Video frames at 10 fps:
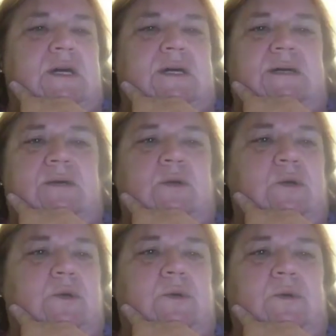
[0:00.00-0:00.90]
uh,
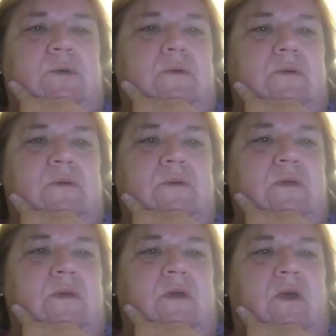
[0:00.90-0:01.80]
who
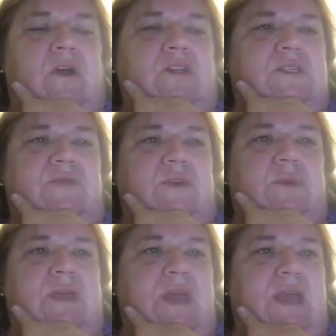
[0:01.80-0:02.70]
are just
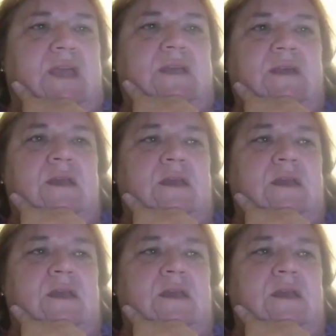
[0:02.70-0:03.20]
filled with hate